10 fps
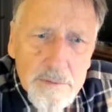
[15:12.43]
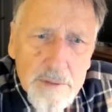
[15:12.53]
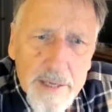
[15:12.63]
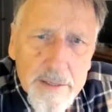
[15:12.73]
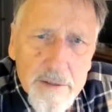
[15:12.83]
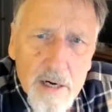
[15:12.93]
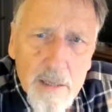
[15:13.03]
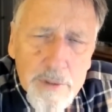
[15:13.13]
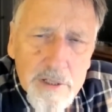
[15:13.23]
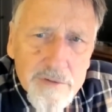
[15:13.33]
like an
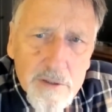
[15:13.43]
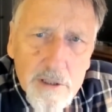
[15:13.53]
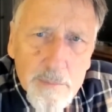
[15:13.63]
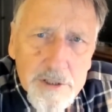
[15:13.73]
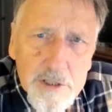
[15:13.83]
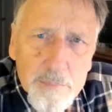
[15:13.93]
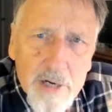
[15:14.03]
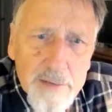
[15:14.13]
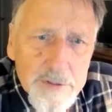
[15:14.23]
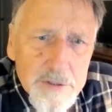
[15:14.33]
army of a whole bunch of
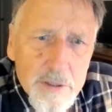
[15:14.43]
privates,